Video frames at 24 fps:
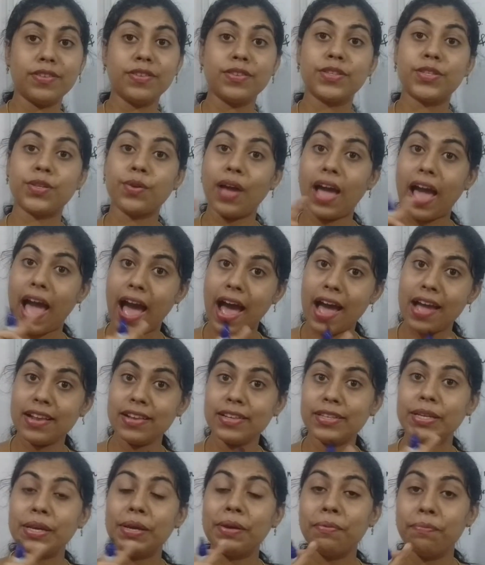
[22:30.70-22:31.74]
So
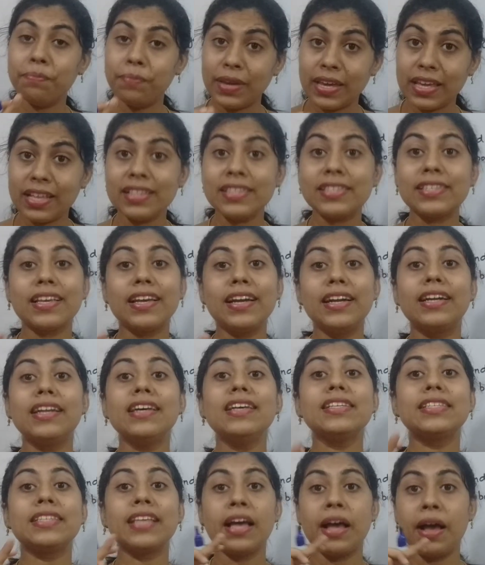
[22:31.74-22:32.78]
and means it
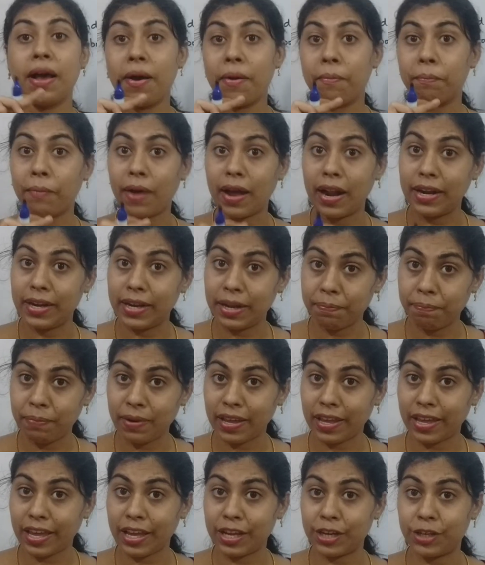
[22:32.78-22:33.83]
is
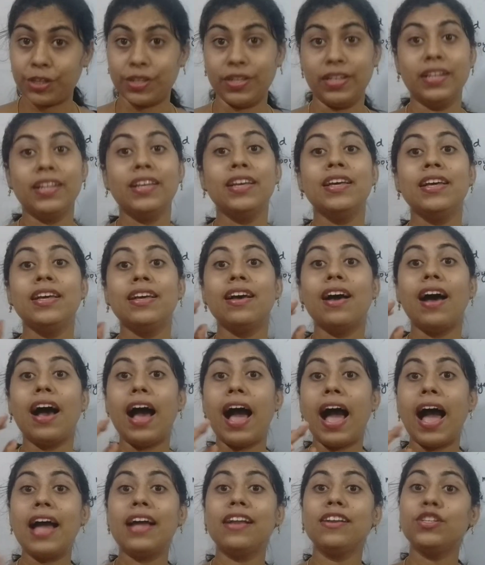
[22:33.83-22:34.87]
multiplication.
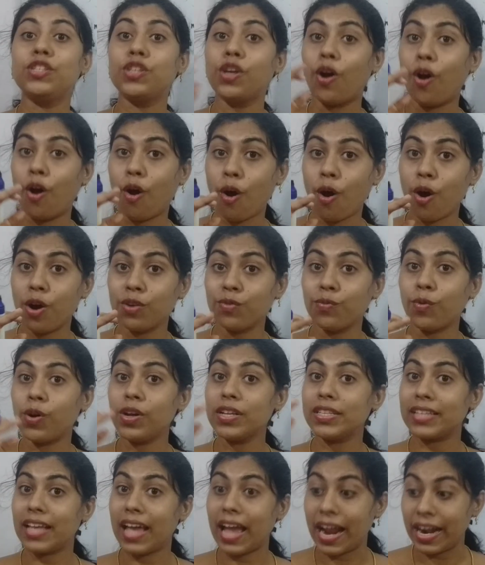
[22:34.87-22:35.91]
And or
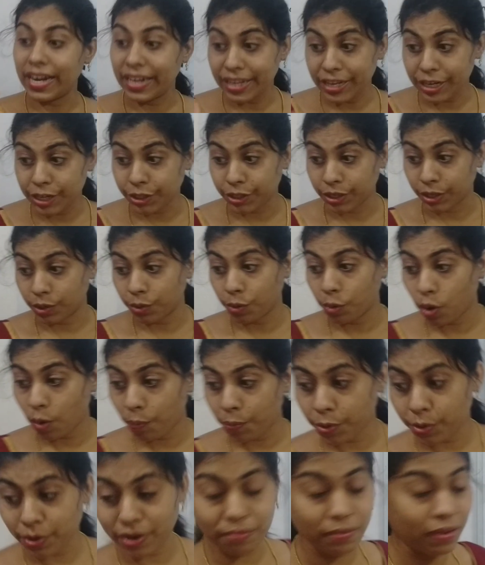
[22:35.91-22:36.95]
was addition.
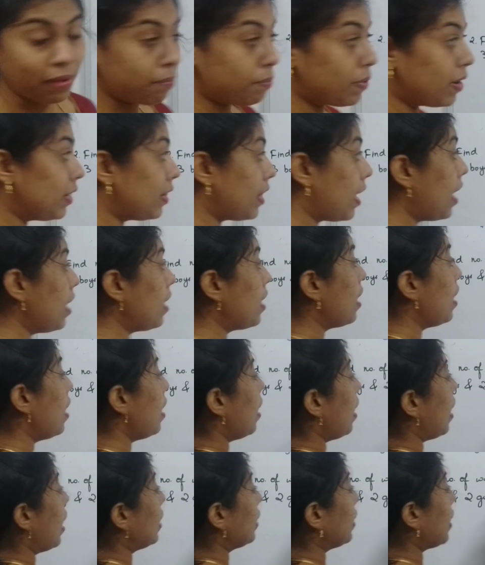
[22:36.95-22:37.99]
Hope you remember that,
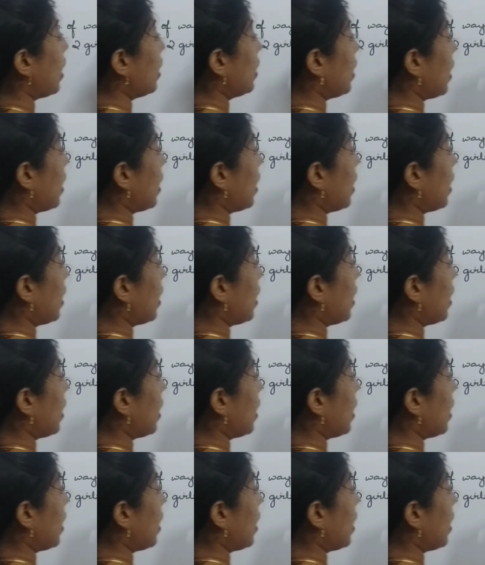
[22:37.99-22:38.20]
and that